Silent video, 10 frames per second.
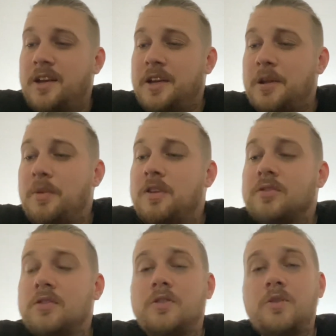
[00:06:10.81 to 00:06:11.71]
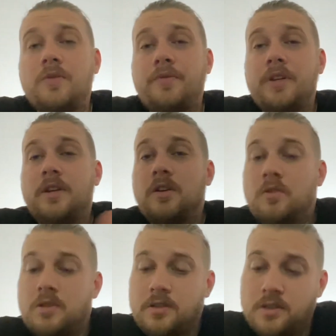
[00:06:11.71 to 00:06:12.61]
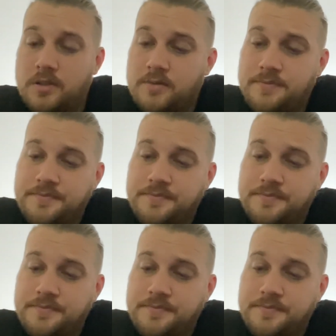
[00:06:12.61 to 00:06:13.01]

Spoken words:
And I'm also going to do a video on